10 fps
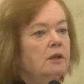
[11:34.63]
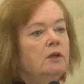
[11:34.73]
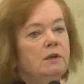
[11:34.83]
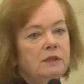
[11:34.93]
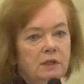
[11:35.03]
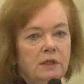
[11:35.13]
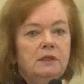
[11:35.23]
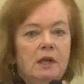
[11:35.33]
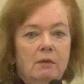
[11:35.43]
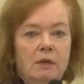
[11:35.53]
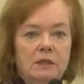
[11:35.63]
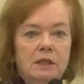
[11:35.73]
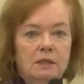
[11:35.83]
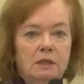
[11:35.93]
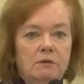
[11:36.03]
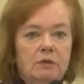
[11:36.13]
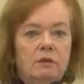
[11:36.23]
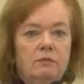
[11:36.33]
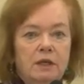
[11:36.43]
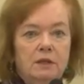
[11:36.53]
there isn't the same incentive to
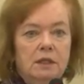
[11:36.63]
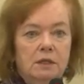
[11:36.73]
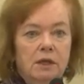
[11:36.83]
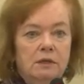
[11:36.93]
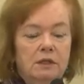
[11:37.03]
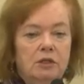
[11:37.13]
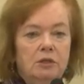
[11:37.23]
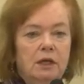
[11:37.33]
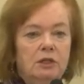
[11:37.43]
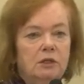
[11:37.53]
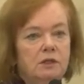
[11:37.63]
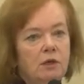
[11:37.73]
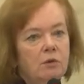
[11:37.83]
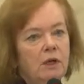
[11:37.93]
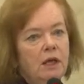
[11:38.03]
invest in girls' education. So